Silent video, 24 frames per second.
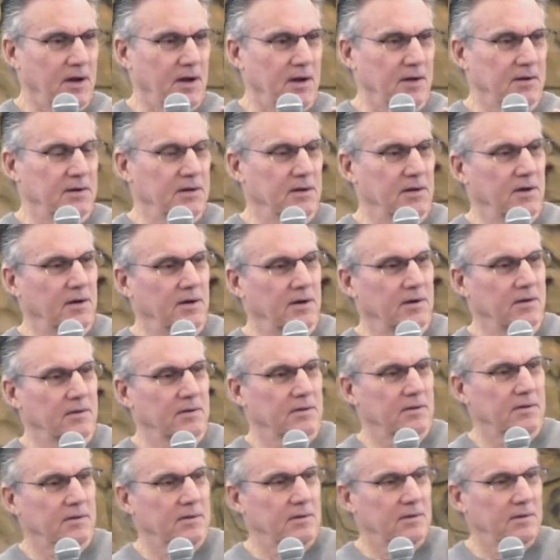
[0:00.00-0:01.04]
and
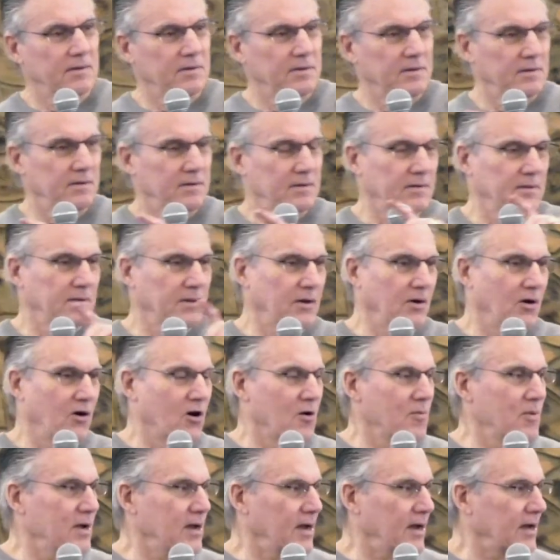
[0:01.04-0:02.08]
uh, the
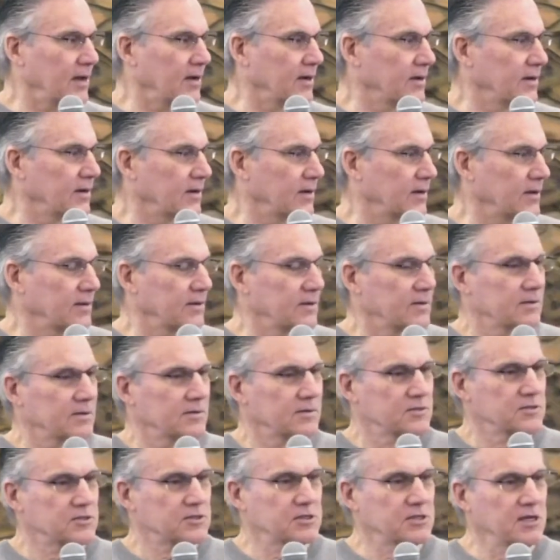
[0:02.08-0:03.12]
army had uh,
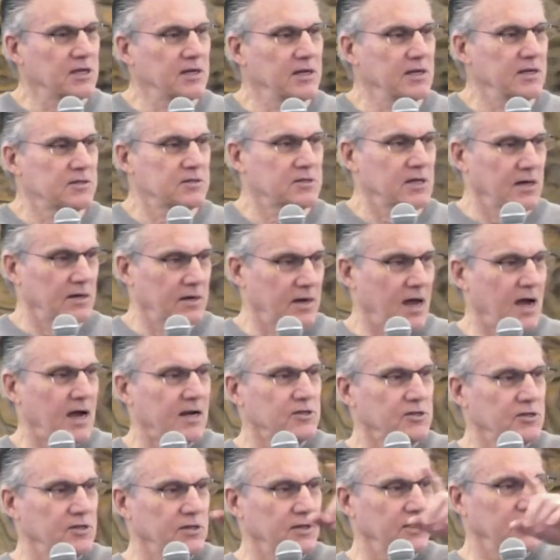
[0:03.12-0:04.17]
seized, they had
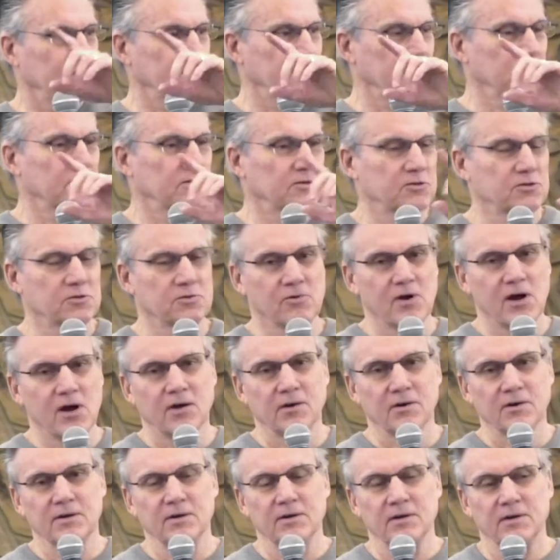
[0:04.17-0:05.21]
actually had
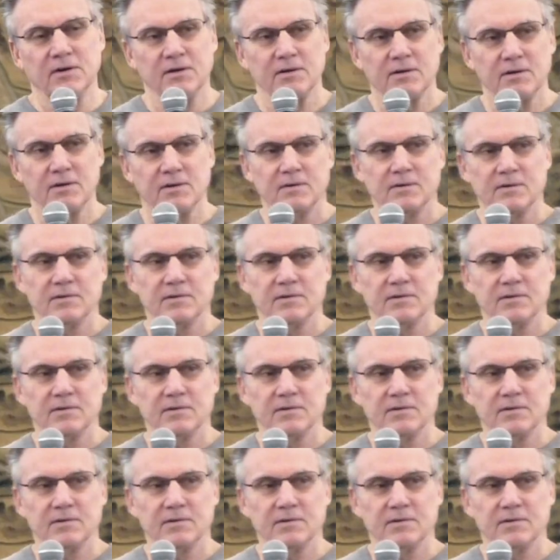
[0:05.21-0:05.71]
surrounded